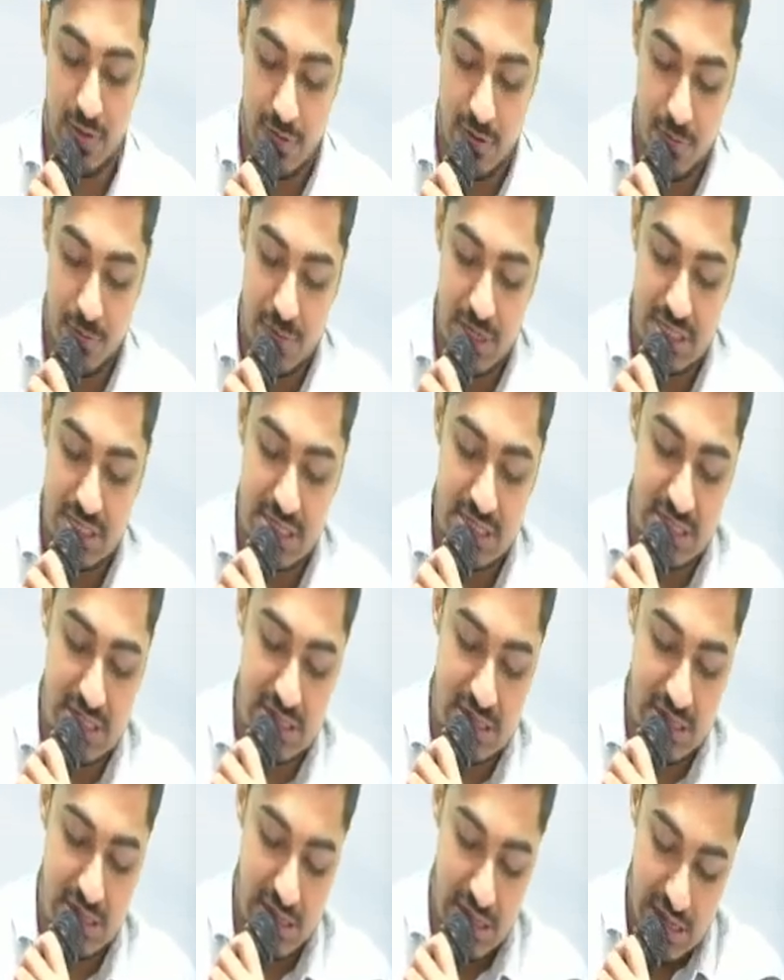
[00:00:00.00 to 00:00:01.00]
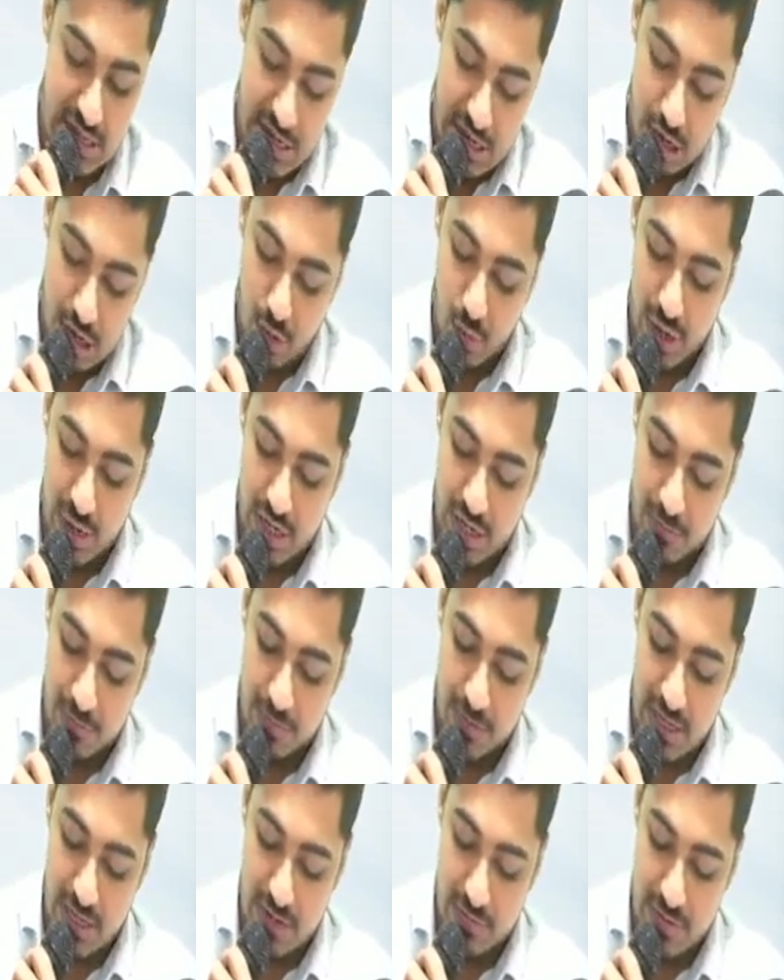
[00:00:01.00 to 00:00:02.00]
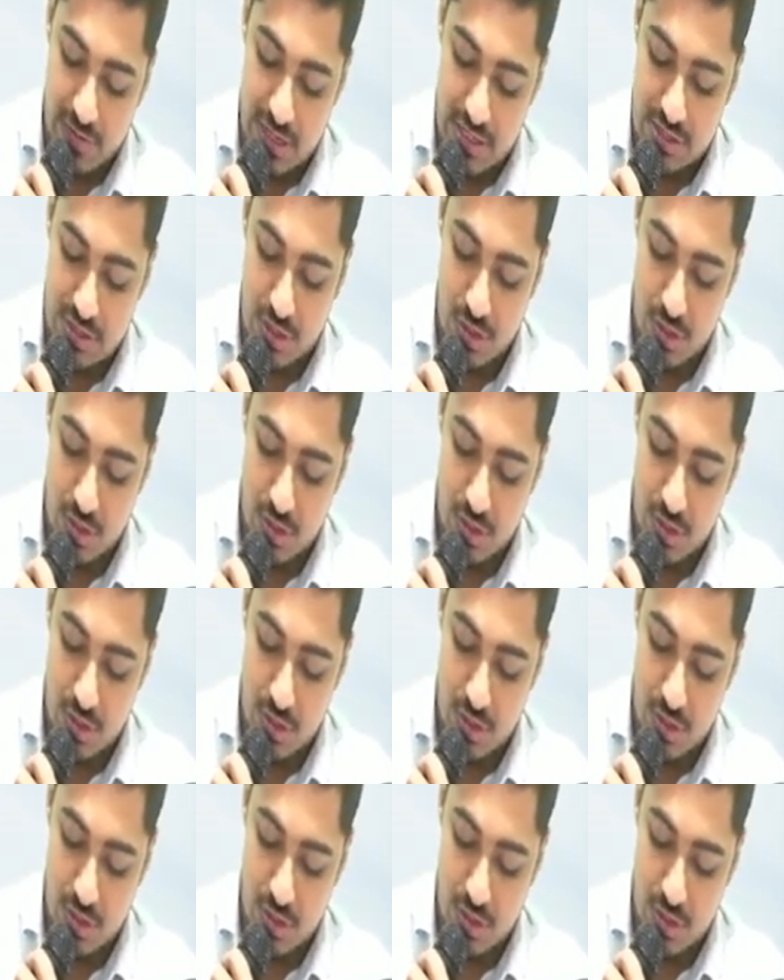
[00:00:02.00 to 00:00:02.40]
How much is it? 25. Yes or